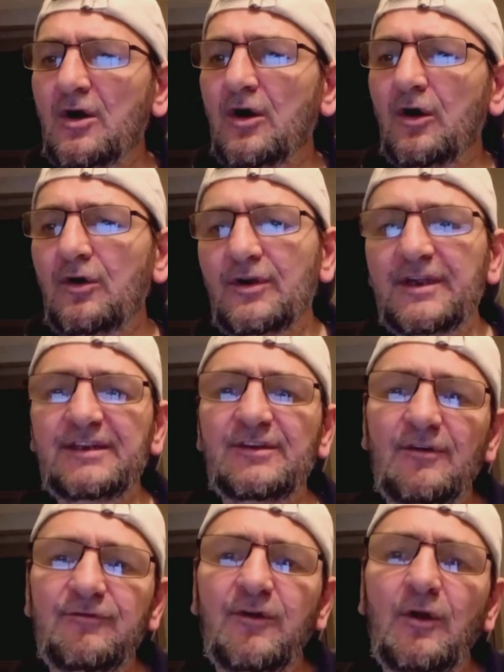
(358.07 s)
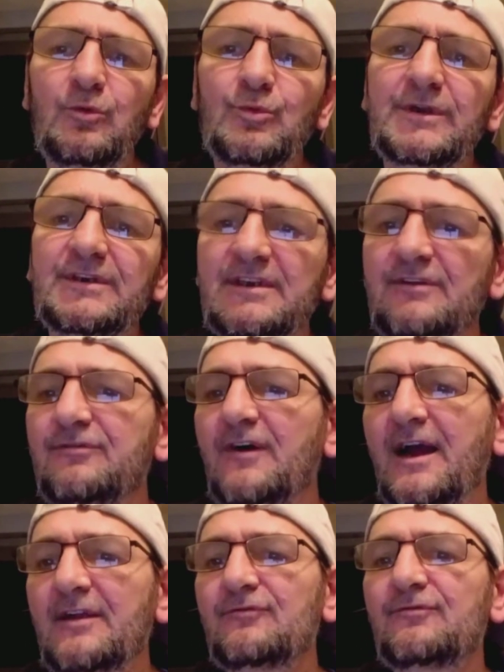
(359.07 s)
are in the following
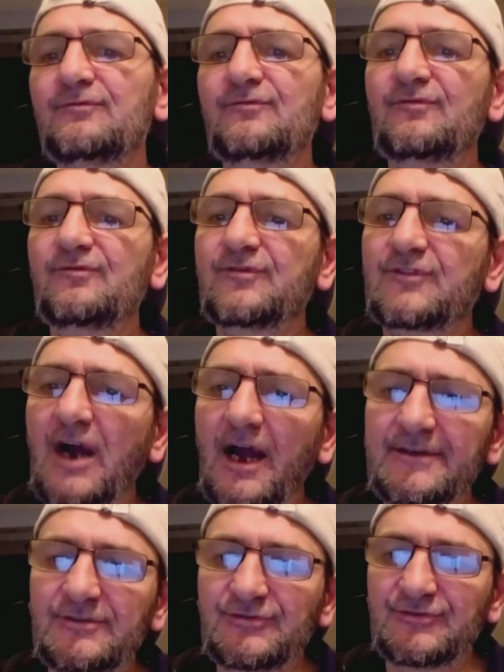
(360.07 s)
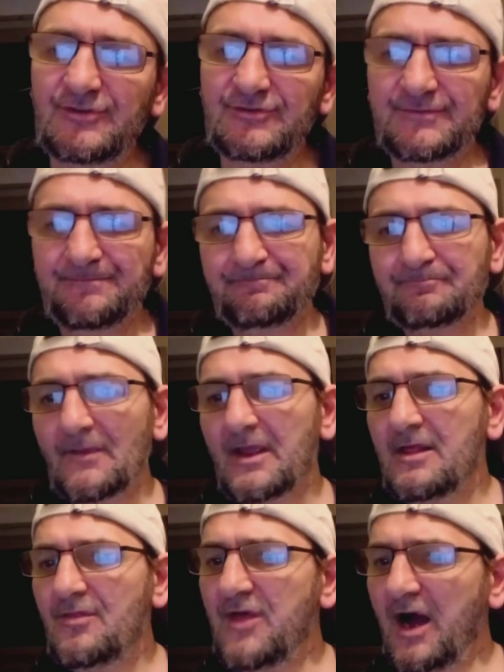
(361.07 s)
divine guidances
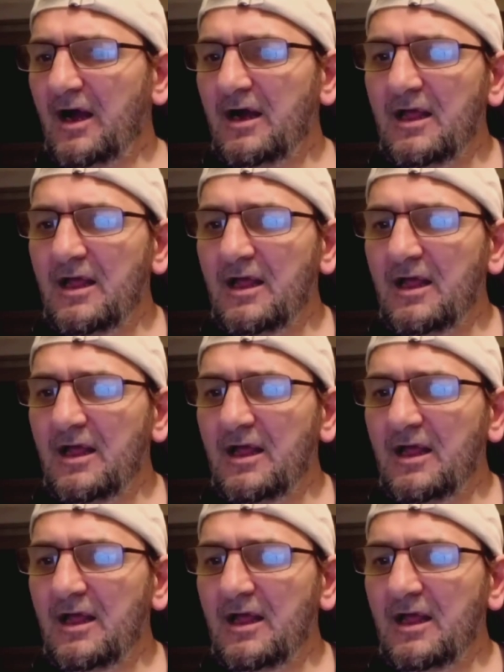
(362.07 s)
that